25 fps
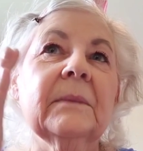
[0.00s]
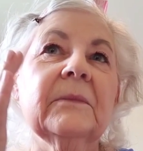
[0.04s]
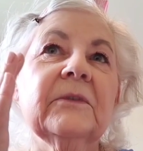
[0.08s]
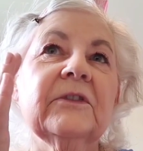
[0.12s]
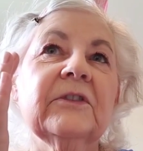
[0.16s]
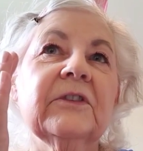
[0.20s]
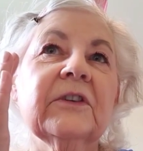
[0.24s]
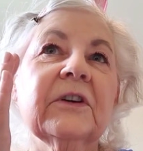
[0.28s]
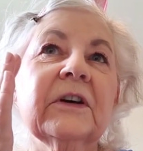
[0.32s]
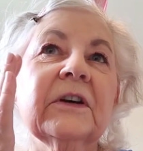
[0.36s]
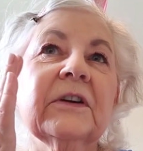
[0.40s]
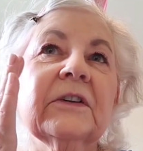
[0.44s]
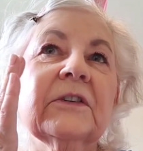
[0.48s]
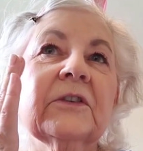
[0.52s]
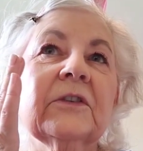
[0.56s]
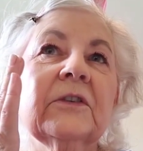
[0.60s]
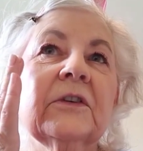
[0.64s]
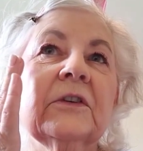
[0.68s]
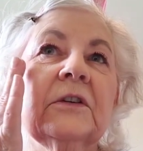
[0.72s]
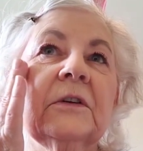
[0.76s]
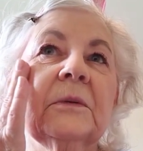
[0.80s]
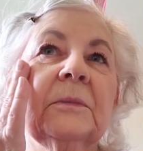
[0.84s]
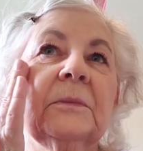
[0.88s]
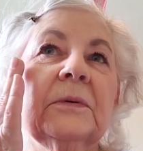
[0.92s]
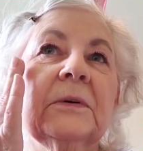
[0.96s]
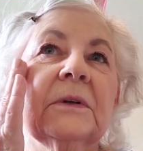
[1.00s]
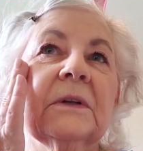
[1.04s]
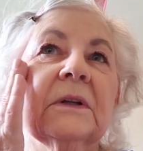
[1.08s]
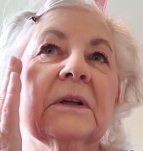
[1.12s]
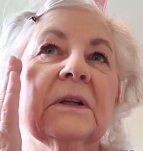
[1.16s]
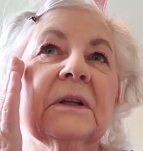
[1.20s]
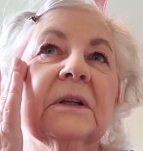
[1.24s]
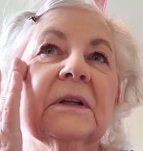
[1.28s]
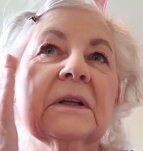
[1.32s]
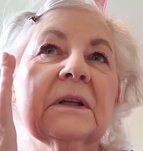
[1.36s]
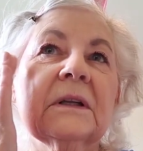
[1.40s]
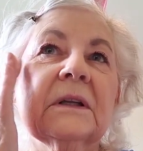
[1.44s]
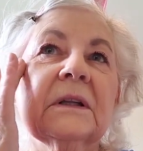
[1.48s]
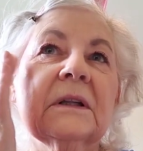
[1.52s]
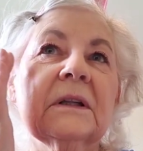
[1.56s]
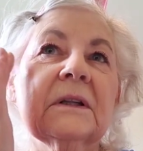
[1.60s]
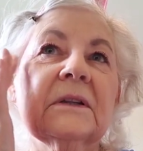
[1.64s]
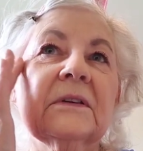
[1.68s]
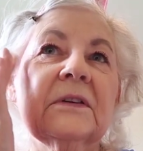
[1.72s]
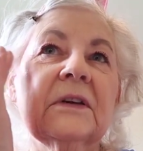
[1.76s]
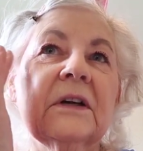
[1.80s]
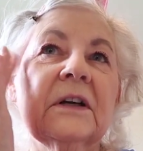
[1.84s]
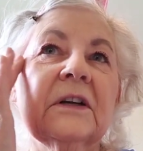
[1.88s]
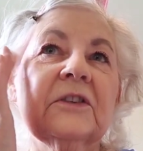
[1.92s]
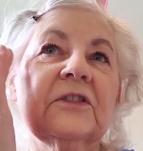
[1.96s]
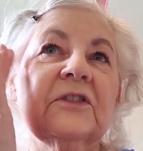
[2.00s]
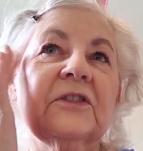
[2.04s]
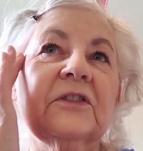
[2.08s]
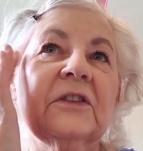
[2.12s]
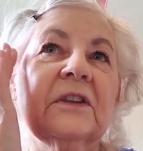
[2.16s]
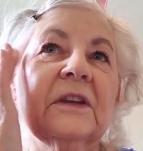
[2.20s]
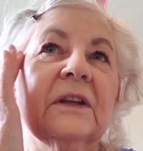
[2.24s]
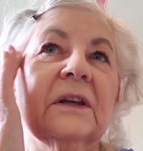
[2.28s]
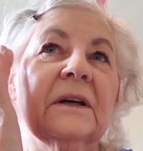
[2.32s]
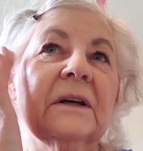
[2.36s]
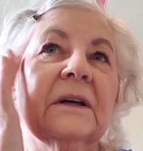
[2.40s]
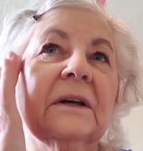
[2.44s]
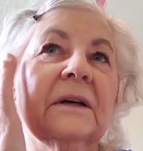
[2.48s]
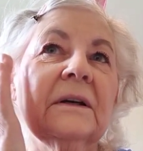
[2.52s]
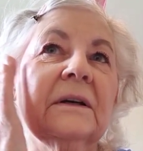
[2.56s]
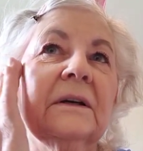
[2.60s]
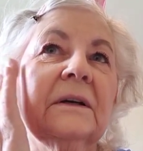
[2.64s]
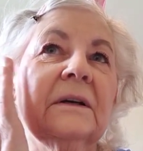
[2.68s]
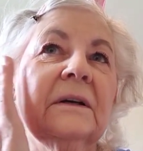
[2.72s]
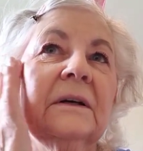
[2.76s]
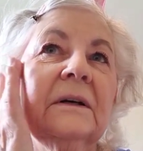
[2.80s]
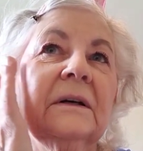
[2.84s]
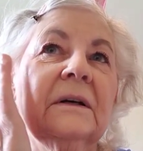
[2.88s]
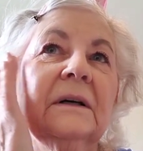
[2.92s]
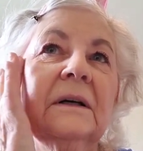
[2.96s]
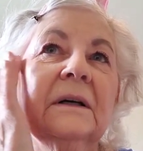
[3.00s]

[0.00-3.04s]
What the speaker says: I'm just going to put a little touch there.